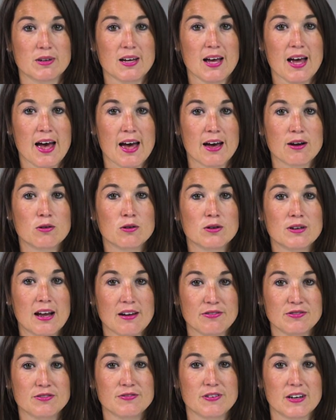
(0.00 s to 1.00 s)
care or
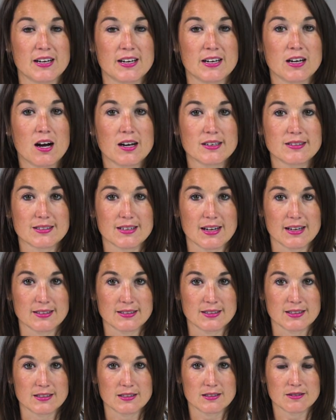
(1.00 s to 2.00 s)
left feeling
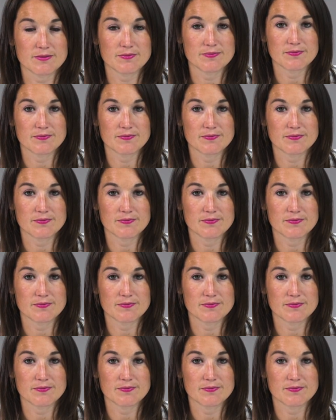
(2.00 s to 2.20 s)
isolated.